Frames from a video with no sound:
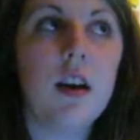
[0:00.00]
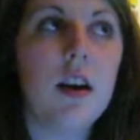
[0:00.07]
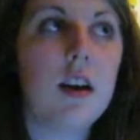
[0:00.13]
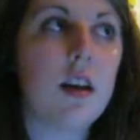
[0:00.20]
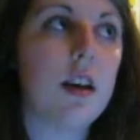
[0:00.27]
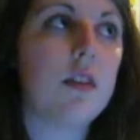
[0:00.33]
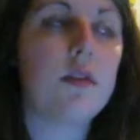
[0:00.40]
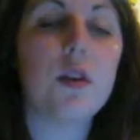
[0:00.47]
and
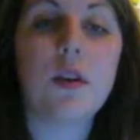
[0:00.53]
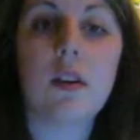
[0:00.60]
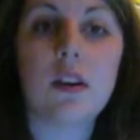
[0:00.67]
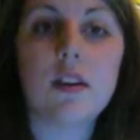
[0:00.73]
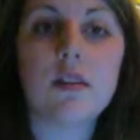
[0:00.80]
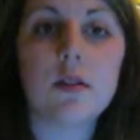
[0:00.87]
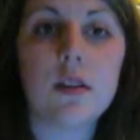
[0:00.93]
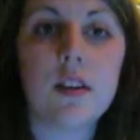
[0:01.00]
I had a few
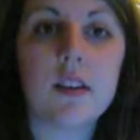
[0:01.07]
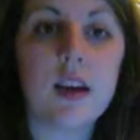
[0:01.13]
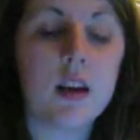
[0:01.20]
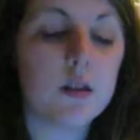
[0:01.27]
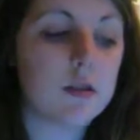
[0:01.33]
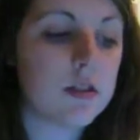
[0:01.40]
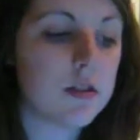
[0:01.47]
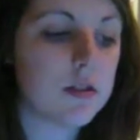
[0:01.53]
lights on in the
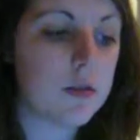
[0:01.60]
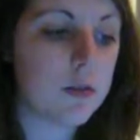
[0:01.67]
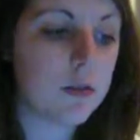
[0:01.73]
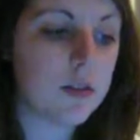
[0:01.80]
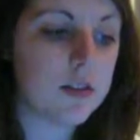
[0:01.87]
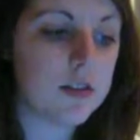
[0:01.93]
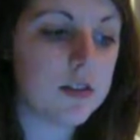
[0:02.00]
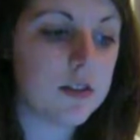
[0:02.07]
house,
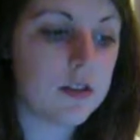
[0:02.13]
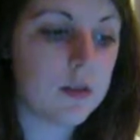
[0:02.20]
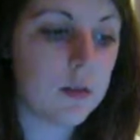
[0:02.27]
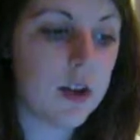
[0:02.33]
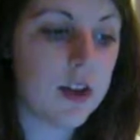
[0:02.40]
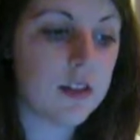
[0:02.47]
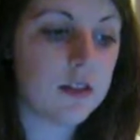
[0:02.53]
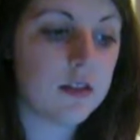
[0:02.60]
was
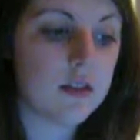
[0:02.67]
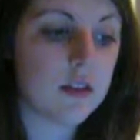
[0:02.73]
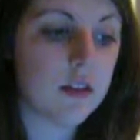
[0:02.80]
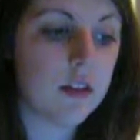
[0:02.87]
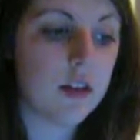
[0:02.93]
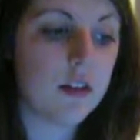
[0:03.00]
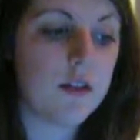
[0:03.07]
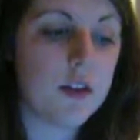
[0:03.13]
when
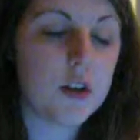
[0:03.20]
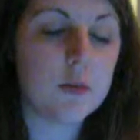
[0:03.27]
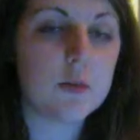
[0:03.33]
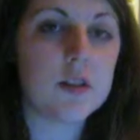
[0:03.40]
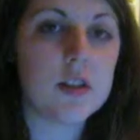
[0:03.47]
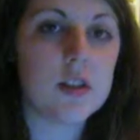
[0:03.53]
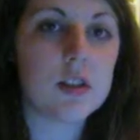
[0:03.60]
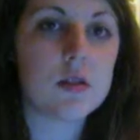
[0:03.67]
I
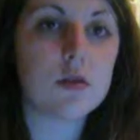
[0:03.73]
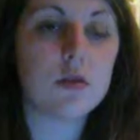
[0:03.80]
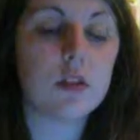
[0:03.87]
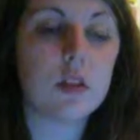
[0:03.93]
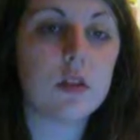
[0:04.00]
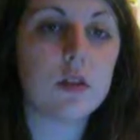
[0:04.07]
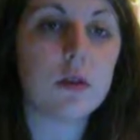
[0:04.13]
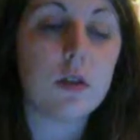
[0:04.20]
filmed the
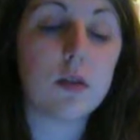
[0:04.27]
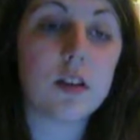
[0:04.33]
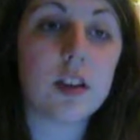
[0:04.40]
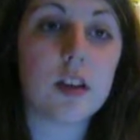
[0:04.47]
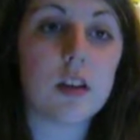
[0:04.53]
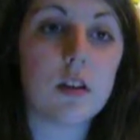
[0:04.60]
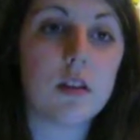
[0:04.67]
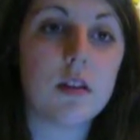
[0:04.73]
stalker holding
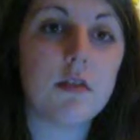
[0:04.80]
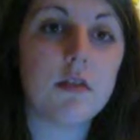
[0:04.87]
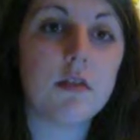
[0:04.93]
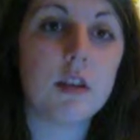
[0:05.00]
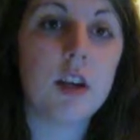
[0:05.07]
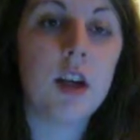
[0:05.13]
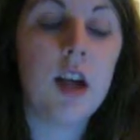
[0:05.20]
a knife